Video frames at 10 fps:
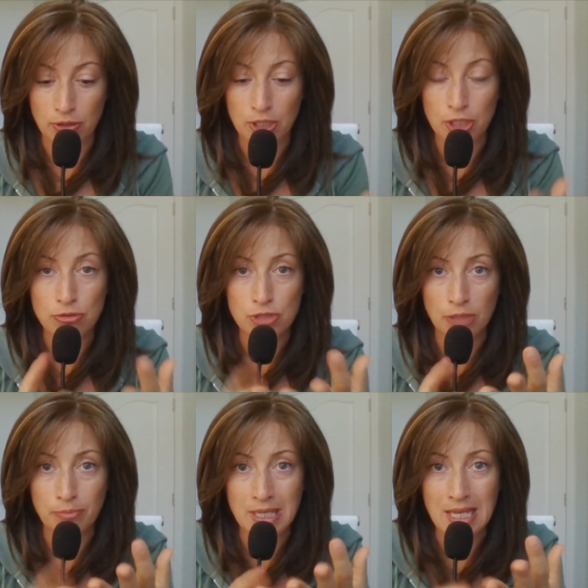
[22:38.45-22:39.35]
You shall
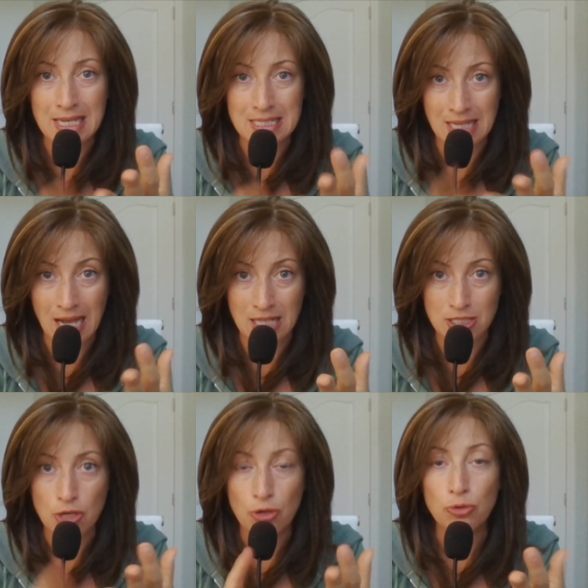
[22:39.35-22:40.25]
be as gods.
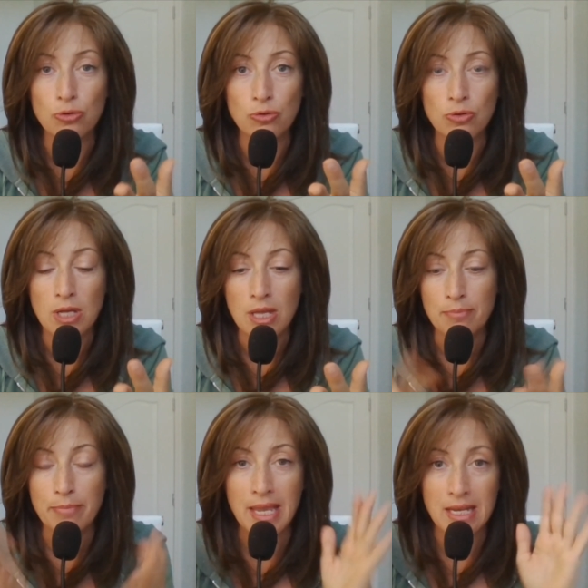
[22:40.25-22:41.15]
Who
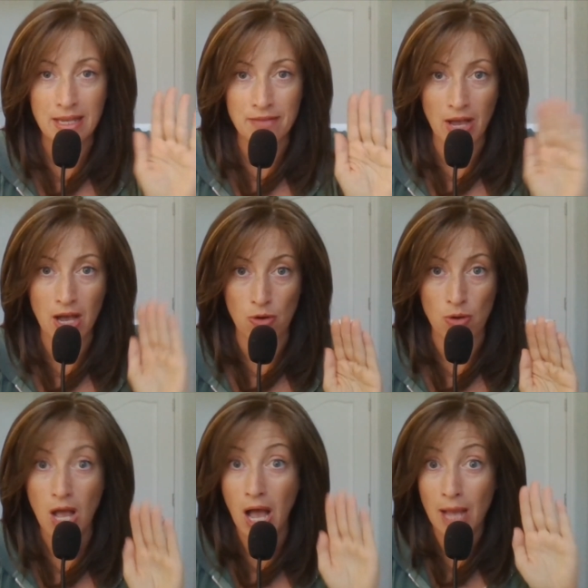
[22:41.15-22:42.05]
made a vow?
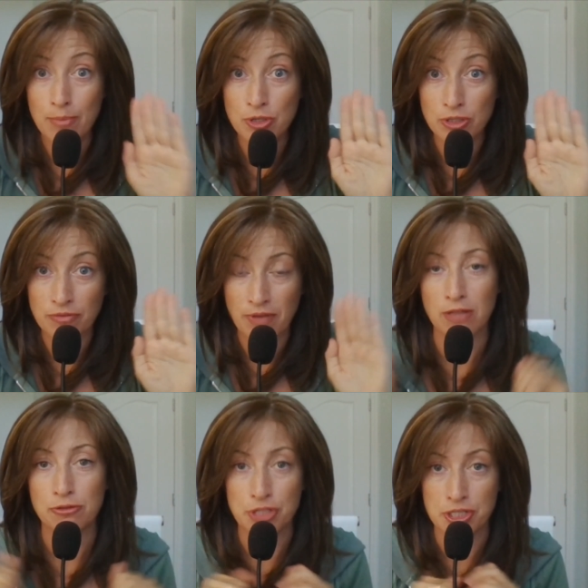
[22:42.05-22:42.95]
I'm going to
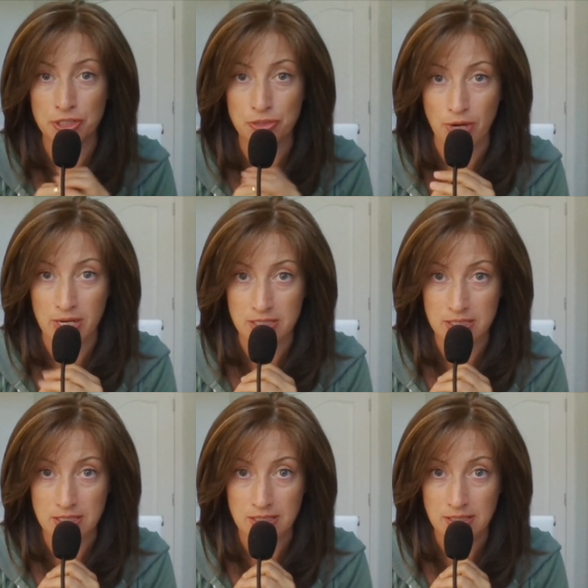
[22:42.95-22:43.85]
follow Jesus
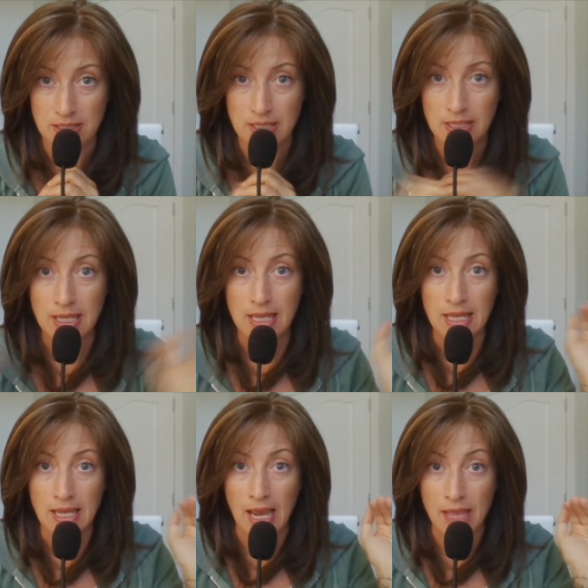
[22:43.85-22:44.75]
Christ.
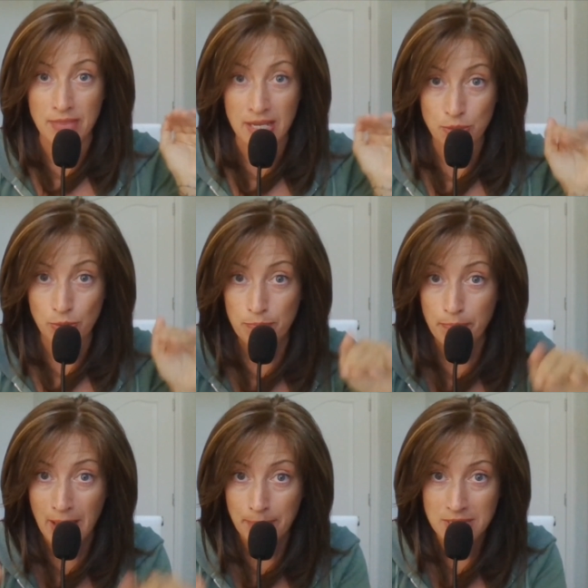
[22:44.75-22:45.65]
And then you were
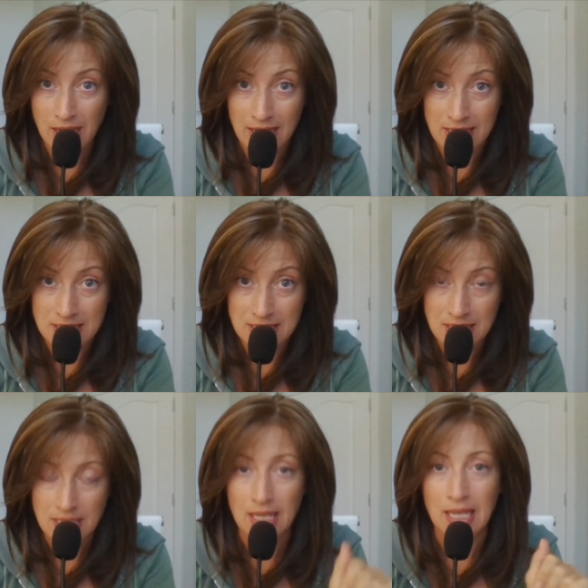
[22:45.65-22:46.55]
baptized
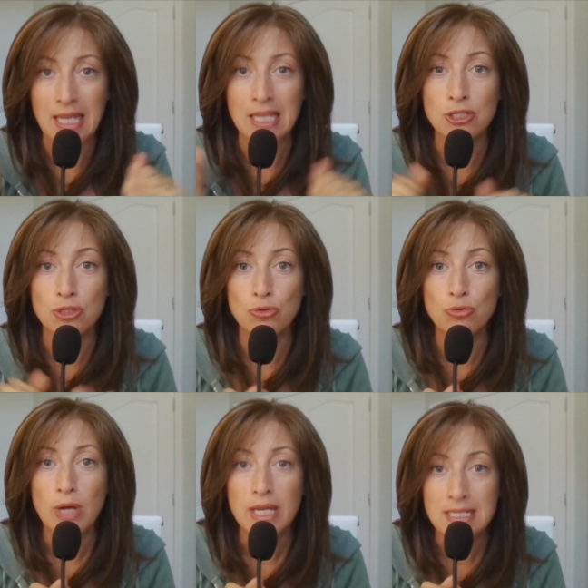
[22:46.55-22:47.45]

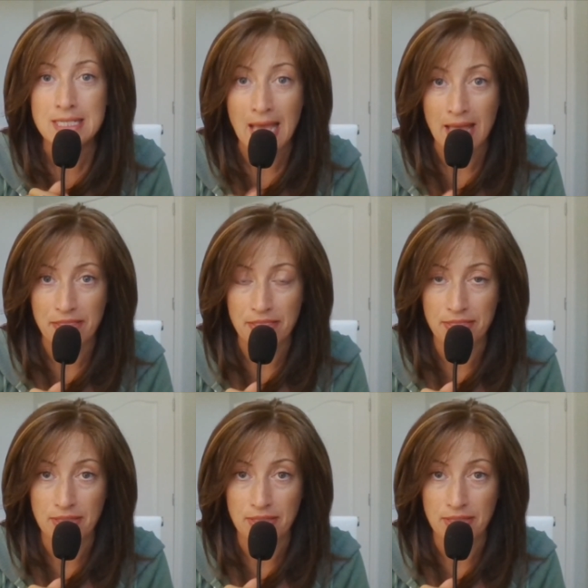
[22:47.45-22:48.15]
into death.